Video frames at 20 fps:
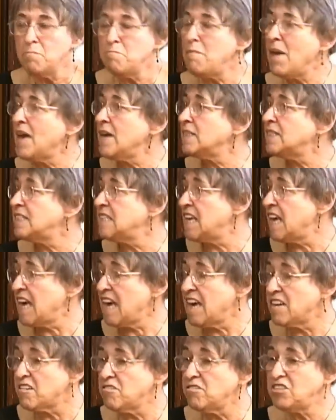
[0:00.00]

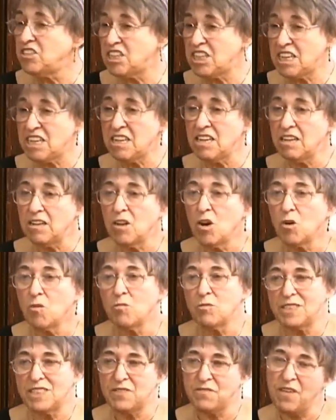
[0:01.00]
Massey Energy
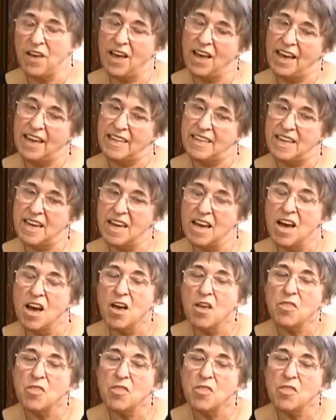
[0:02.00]
was fined